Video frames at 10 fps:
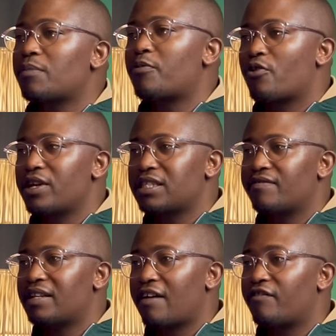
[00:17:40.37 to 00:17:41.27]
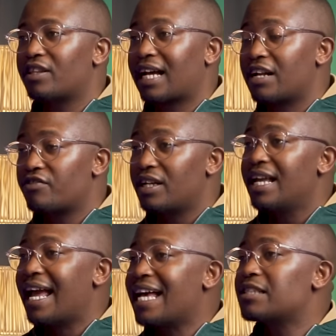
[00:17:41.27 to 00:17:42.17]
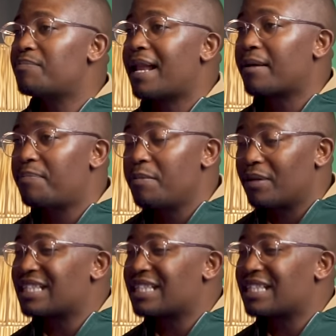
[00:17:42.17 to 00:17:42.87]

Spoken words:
are progressive enough for the country as black people,